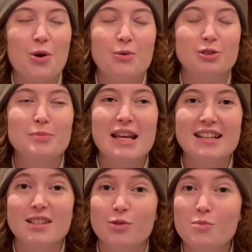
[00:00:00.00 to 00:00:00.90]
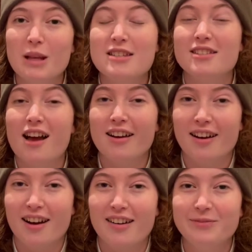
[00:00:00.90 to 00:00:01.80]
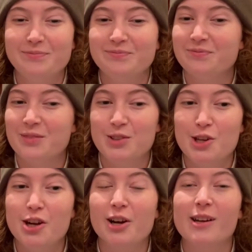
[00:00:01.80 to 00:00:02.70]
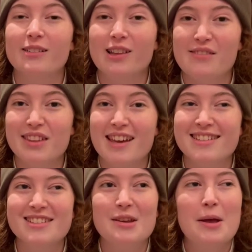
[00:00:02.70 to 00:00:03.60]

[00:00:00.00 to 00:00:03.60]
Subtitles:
Which means if you play soccer, you're gonna love this